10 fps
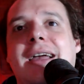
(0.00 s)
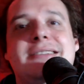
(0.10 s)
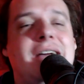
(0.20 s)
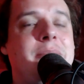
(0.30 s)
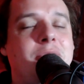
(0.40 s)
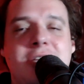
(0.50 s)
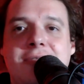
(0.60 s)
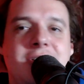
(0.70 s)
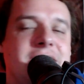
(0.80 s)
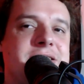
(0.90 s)
I'm only
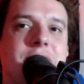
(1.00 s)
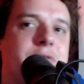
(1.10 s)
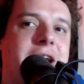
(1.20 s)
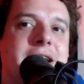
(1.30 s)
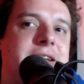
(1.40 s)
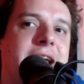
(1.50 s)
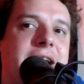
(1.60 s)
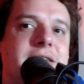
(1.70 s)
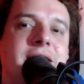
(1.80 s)
giving this a 3 out of 10.